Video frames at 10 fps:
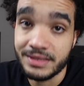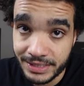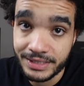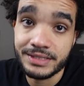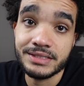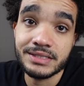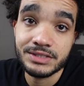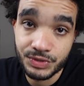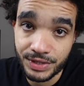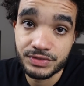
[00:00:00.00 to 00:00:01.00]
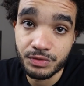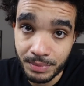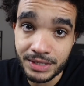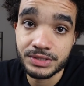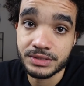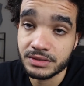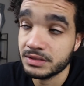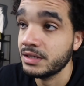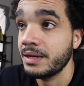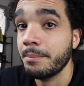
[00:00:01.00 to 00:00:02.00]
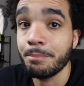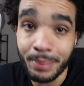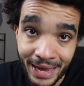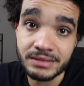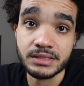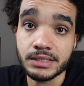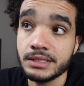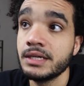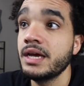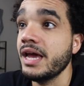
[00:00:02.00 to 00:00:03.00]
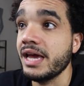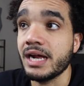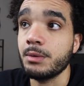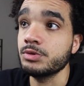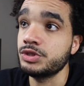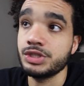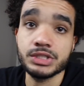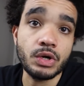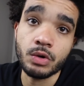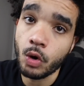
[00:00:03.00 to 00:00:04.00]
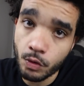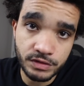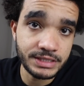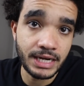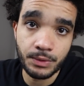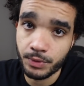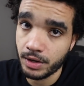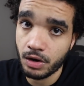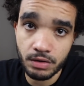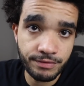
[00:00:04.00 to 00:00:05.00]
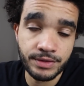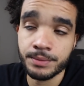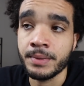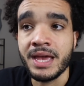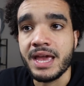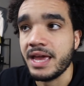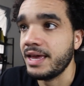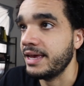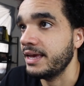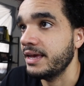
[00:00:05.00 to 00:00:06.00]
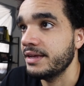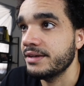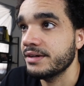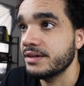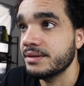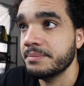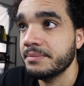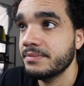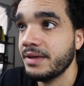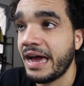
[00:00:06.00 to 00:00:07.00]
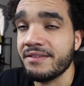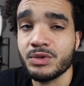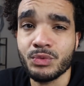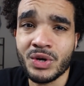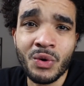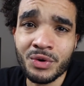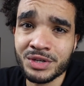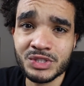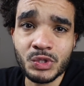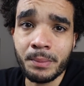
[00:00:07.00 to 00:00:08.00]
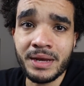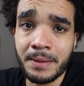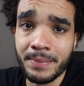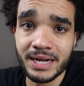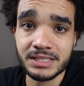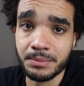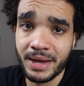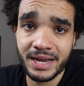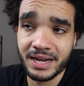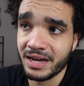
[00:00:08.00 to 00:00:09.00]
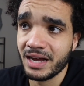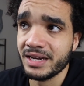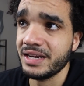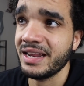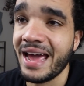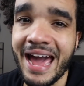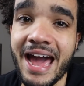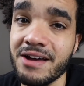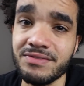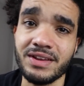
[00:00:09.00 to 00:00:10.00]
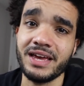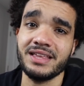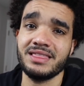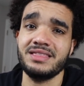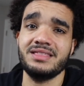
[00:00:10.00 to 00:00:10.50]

these transformations badly, and I was just on overtime with all of them. And after recording so many back to back, I didn't have the